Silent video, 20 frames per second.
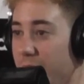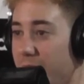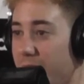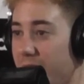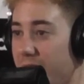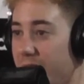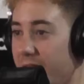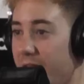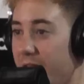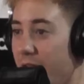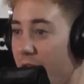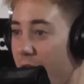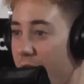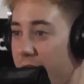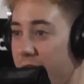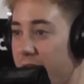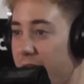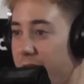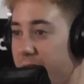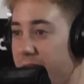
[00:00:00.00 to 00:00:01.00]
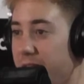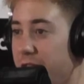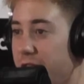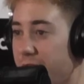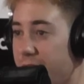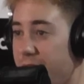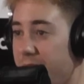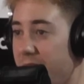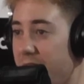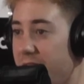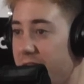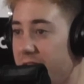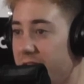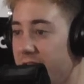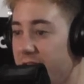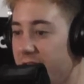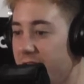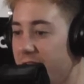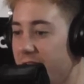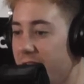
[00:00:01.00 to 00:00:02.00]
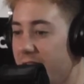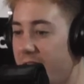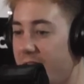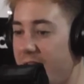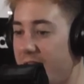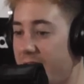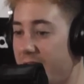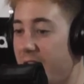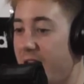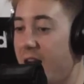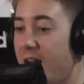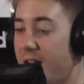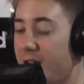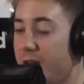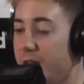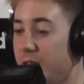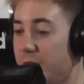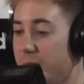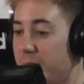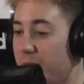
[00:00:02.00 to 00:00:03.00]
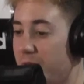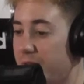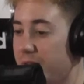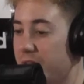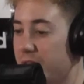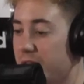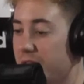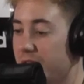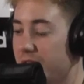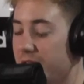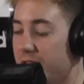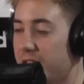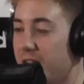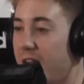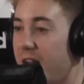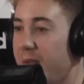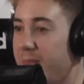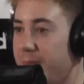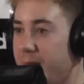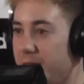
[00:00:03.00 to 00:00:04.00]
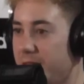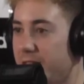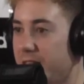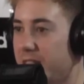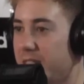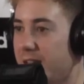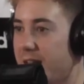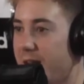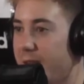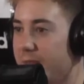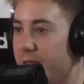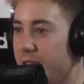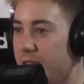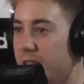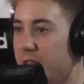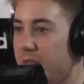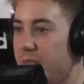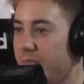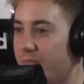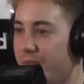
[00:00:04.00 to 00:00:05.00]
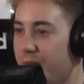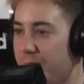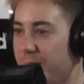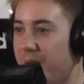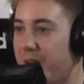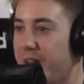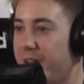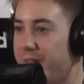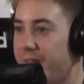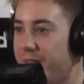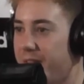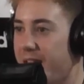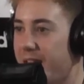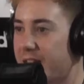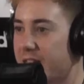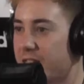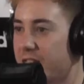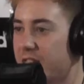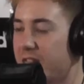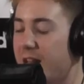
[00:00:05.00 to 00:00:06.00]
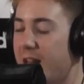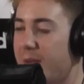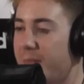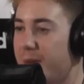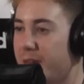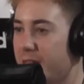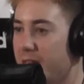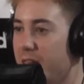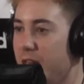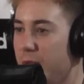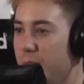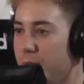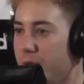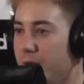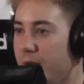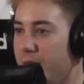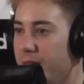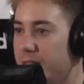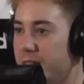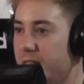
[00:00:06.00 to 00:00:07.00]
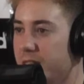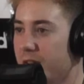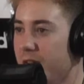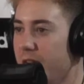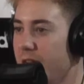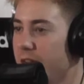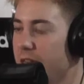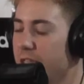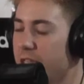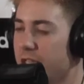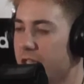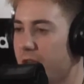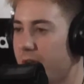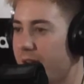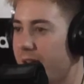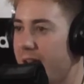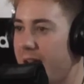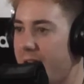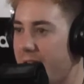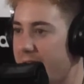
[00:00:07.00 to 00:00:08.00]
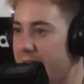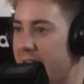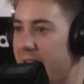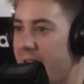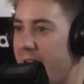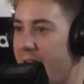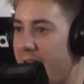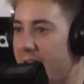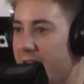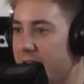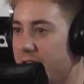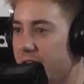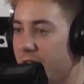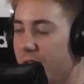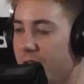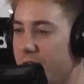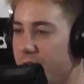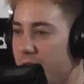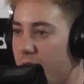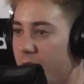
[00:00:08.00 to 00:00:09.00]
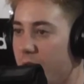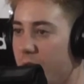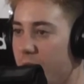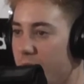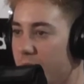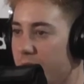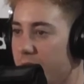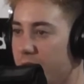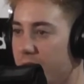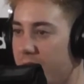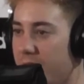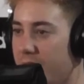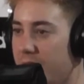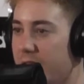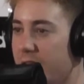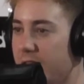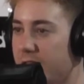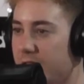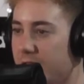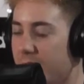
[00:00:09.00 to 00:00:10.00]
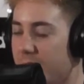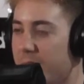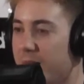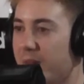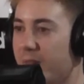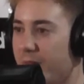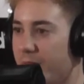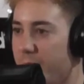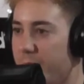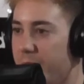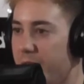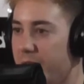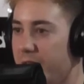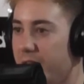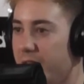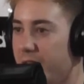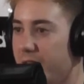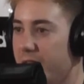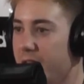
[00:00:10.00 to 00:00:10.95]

bring an audio interface, and I always brought this little side piece that was for my effects and my cue points, just so I had that, so I know like something familiar.